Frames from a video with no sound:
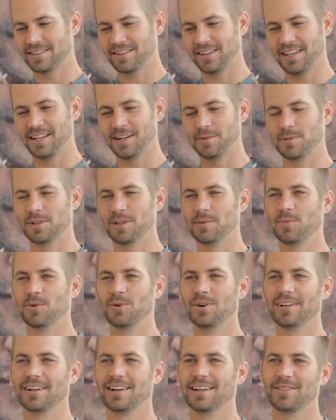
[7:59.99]
So I get up in the
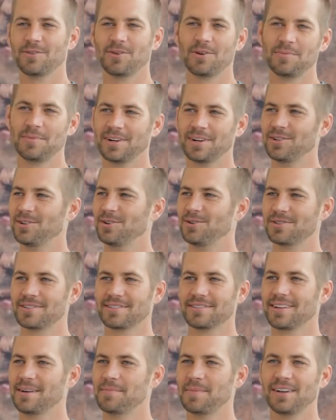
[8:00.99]
morning, I throw clothes,
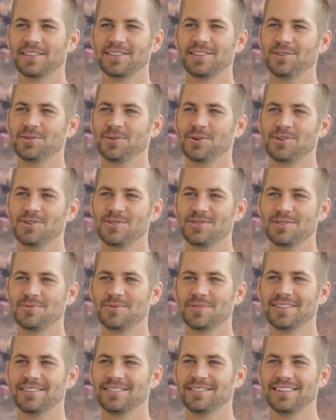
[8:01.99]
and I'm out the door usually
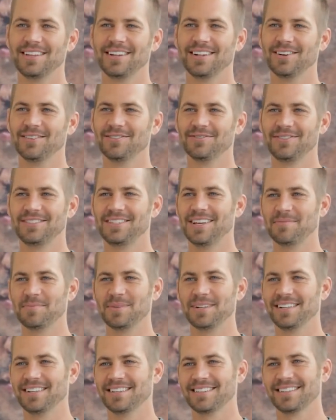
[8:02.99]
within 10
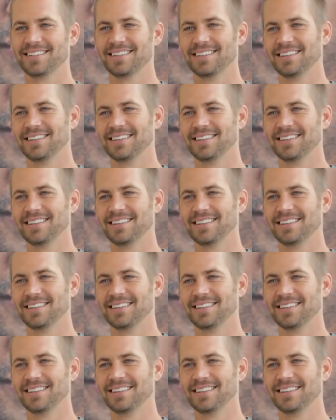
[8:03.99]
minutes.